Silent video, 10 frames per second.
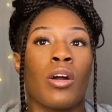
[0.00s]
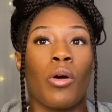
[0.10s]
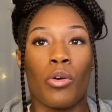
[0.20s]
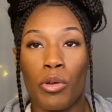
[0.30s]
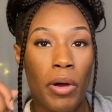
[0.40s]

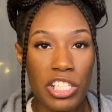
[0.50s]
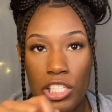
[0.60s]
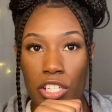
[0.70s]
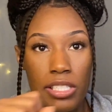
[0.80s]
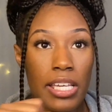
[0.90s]
You brushing
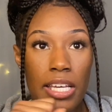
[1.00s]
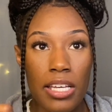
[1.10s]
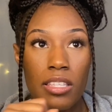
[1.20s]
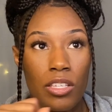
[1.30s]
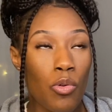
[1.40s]
your
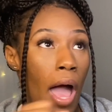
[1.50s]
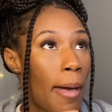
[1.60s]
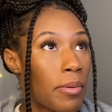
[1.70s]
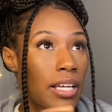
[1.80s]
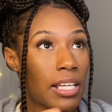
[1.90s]
teeth, you
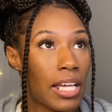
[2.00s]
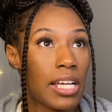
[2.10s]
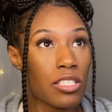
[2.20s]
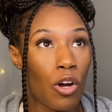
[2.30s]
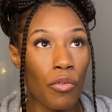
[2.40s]
happen to
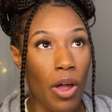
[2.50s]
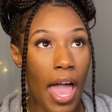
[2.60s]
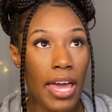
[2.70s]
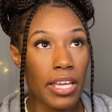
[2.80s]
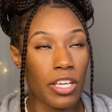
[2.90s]
glance over
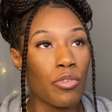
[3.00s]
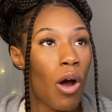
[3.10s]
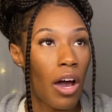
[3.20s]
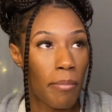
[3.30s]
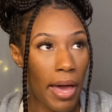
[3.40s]
at it, you
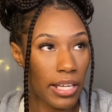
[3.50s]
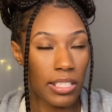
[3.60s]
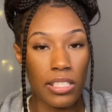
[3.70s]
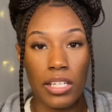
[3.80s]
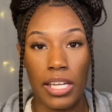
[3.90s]

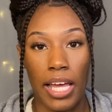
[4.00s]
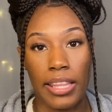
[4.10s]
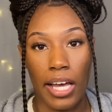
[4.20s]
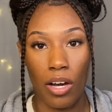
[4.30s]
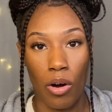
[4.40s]
automatically looking at
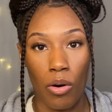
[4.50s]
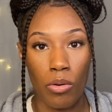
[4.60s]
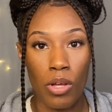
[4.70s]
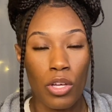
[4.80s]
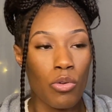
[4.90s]
that
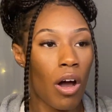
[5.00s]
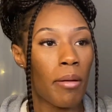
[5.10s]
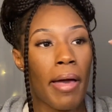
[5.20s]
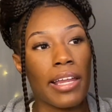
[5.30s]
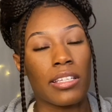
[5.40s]
goal. You
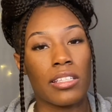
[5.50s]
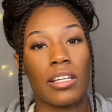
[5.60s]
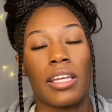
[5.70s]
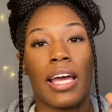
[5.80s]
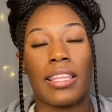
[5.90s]
automatically
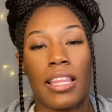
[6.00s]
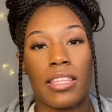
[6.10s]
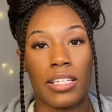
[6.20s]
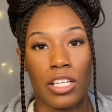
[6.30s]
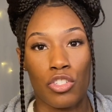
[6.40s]
looking at that
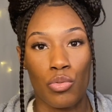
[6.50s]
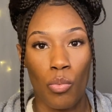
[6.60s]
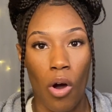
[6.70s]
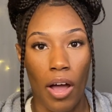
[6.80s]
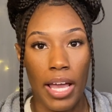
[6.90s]
thing that you
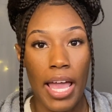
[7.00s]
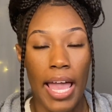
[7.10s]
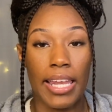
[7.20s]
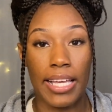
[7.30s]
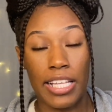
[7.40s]
want.
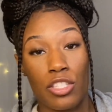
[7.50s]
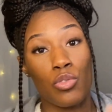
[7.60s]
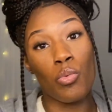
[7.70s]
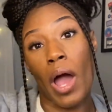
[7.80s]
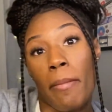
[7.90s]
And it gets
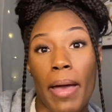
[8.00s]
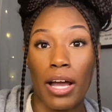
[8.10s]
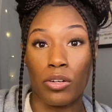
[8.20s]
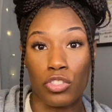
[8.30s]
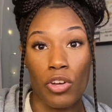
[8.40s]
you right
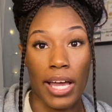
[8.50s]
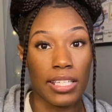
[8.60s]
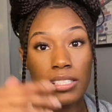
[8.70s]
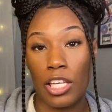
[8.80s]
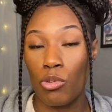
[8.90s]
back on track.
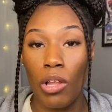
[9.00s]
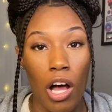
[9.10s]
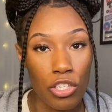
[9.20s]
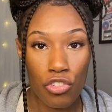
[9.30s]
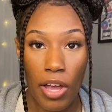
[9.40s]
Let's say you
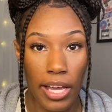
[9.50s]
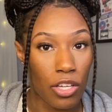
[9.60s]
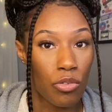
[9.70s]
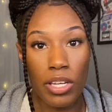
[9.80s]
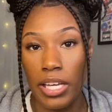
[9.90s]
lost track
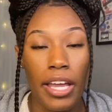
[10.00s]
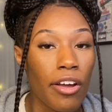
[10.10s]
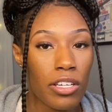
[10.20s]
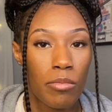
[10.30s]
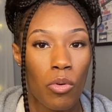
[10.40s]
and you didn't
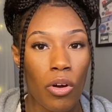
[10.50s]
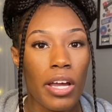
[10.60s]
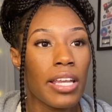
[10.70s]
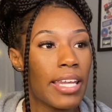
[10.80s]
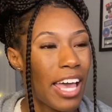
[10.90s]
care anymore.
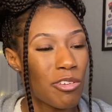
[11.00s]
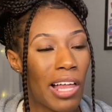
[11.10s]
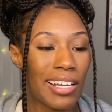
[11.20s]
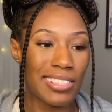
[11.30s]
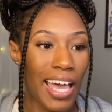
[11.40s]
Now you
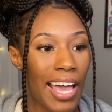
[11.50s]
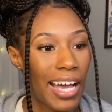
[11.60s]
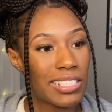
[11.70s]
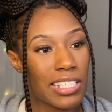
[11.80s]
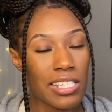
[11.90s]
like, dag,
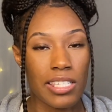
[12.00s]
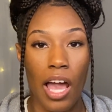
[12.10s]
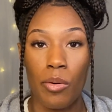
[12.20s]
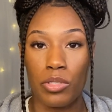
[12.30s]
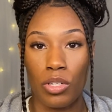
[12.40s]
I did say
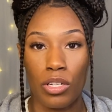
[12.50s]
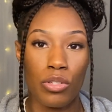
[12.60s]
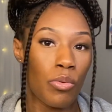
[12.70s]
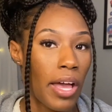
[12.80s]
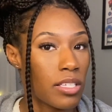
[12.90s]
I was gonna
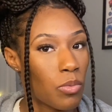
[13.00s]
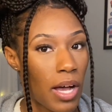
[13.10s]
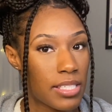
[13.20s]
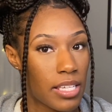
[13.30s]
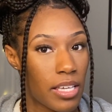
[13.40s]
do X,
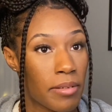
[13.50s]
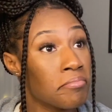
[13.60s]
Y, Z.